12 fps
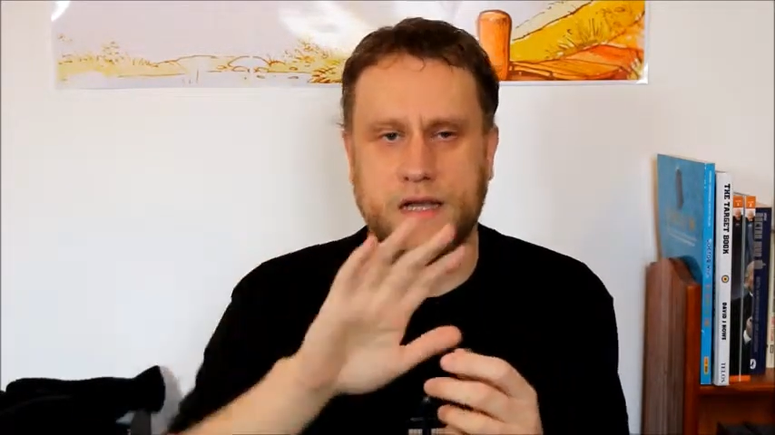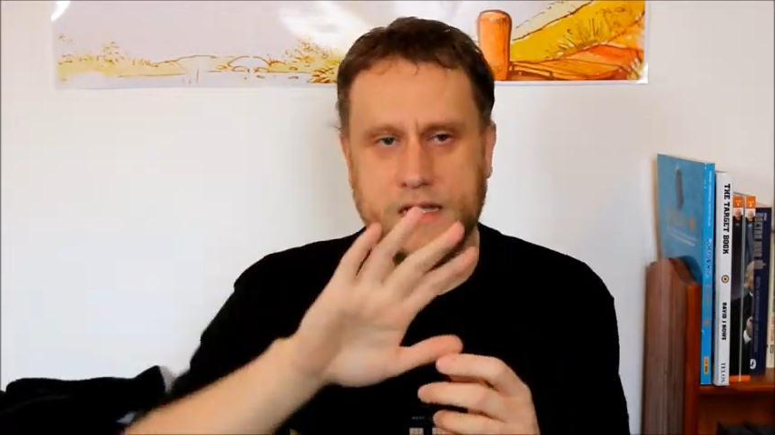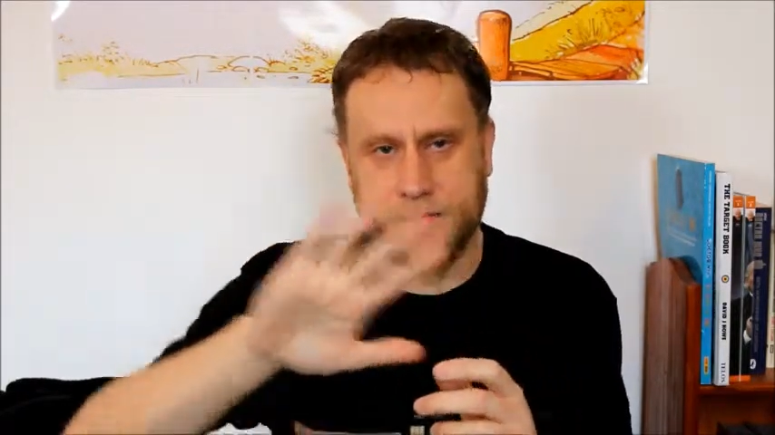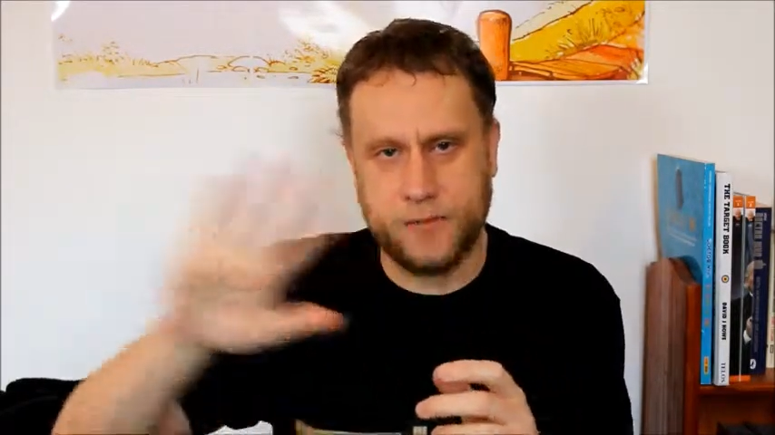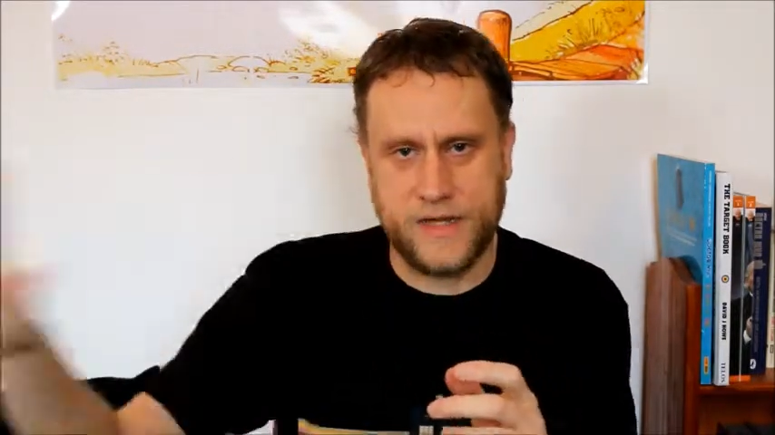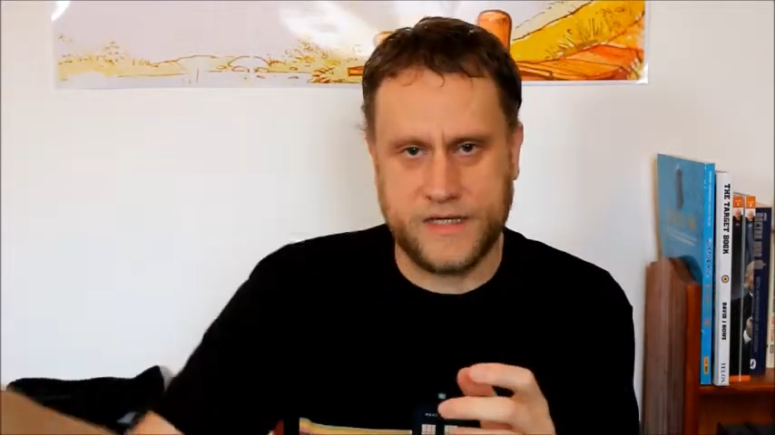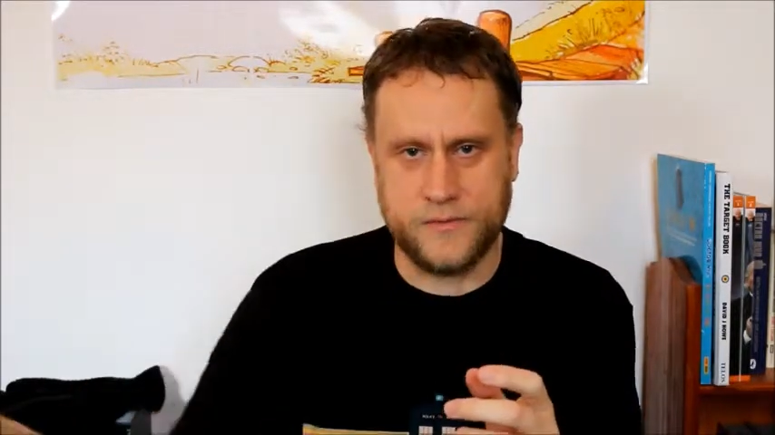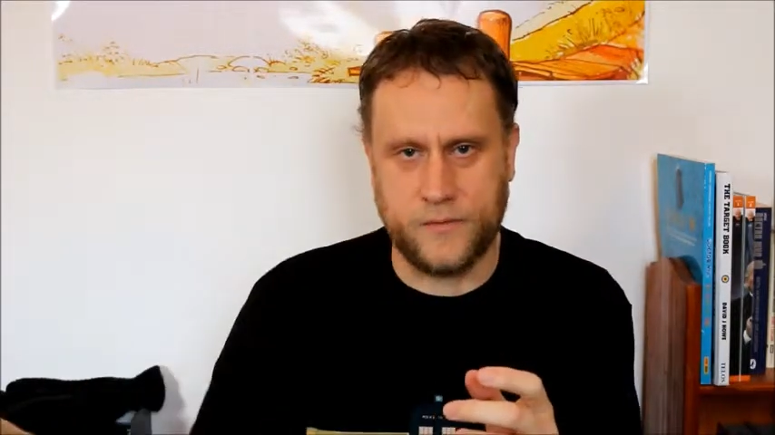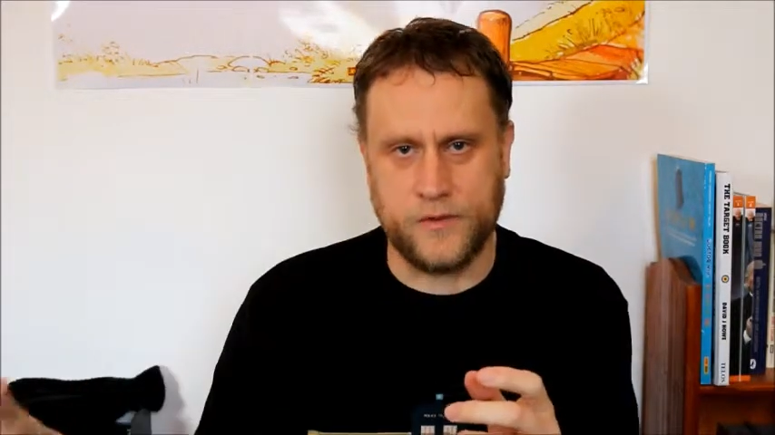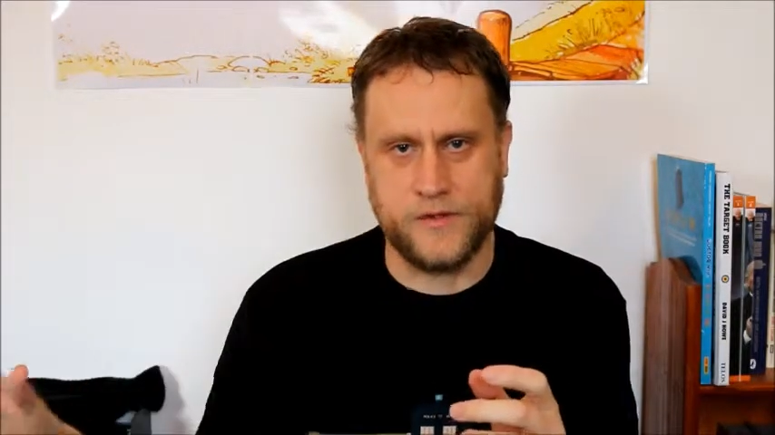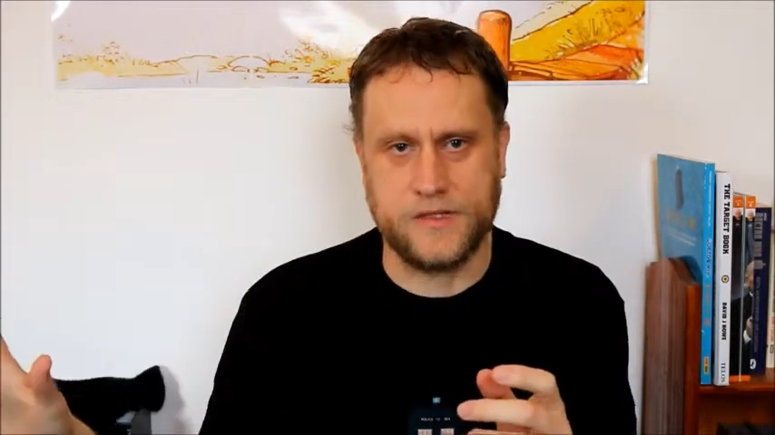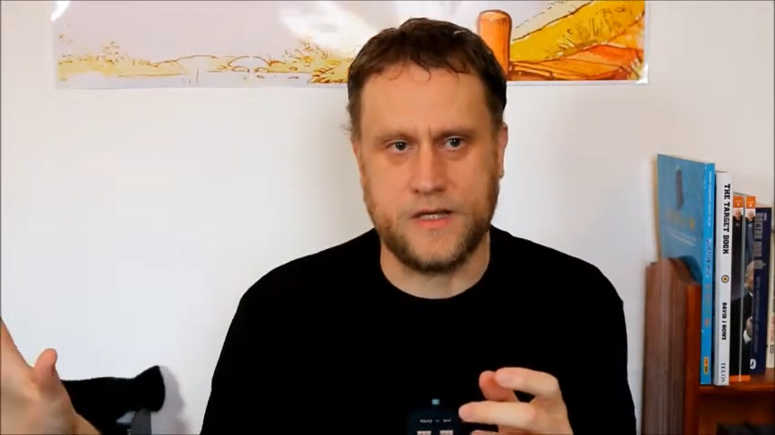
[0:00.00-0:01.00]
let's put that to
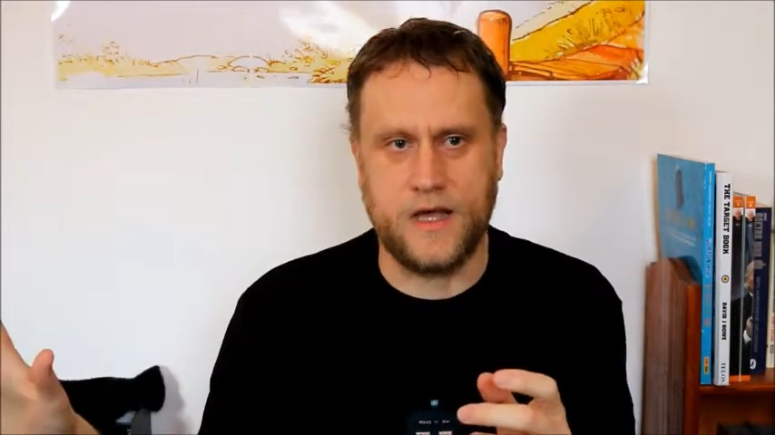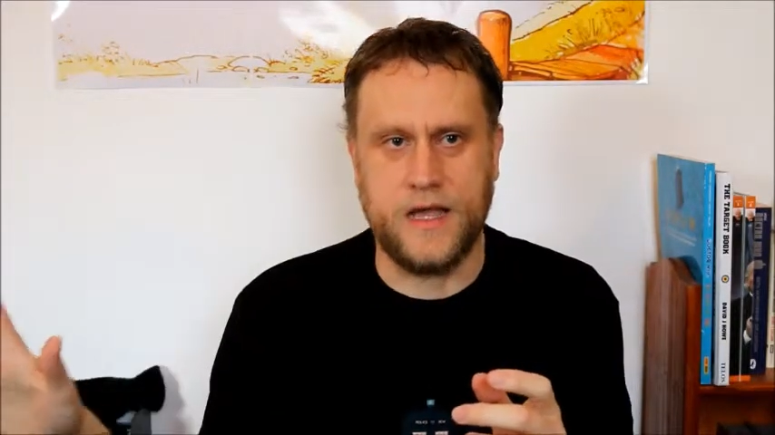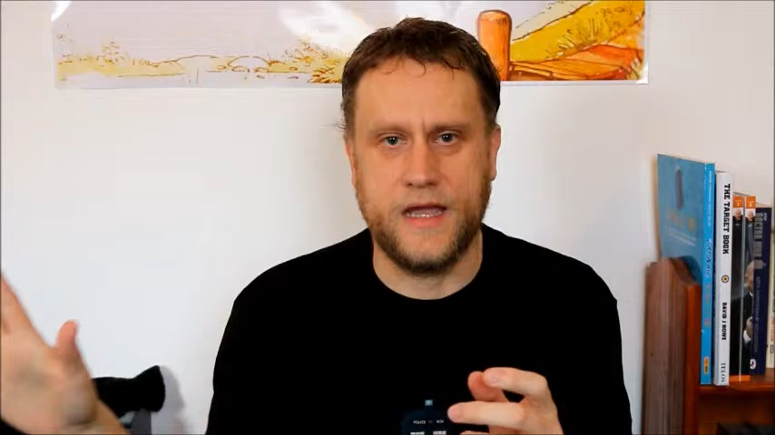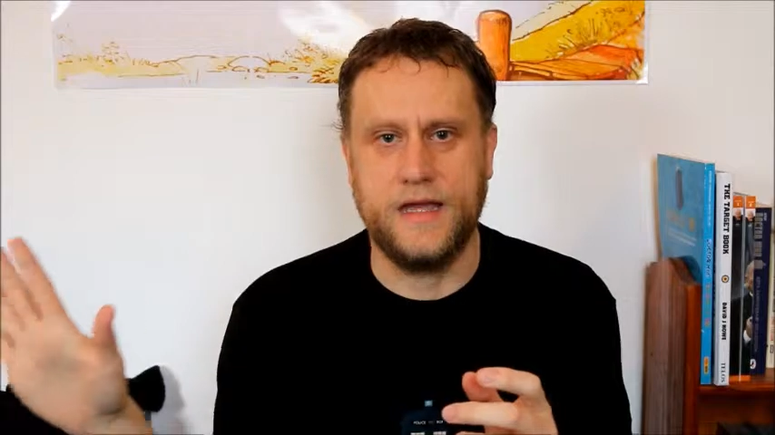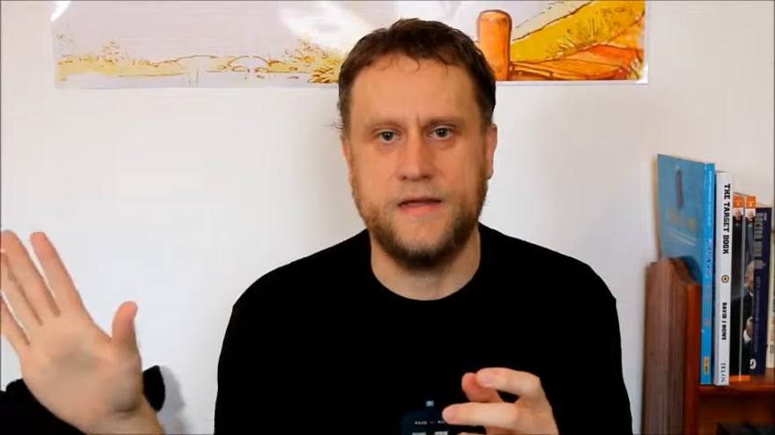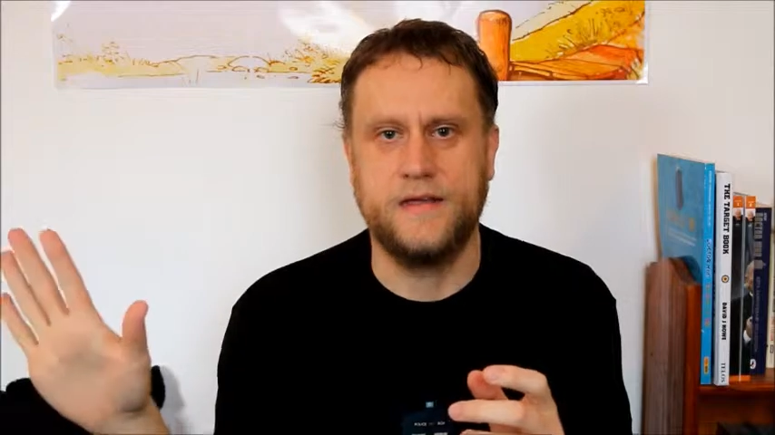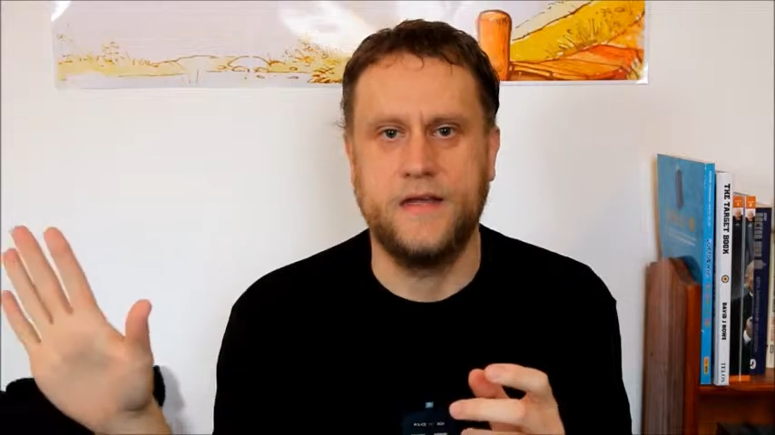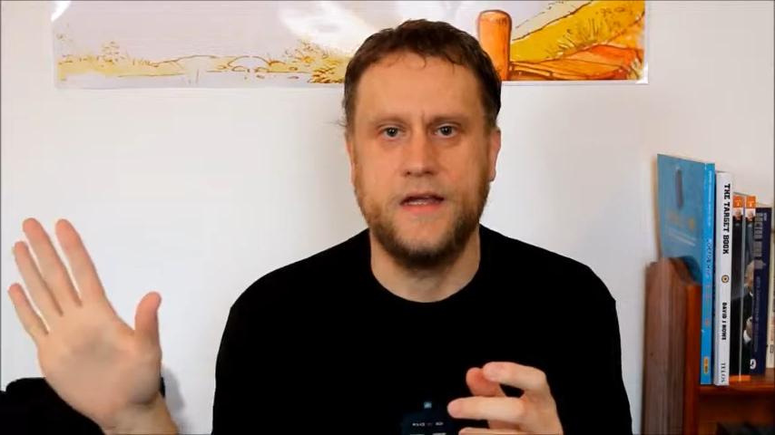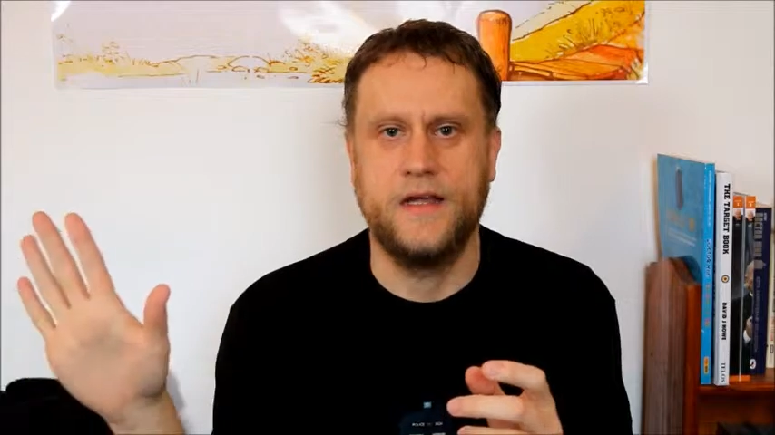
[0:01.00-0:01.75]
one side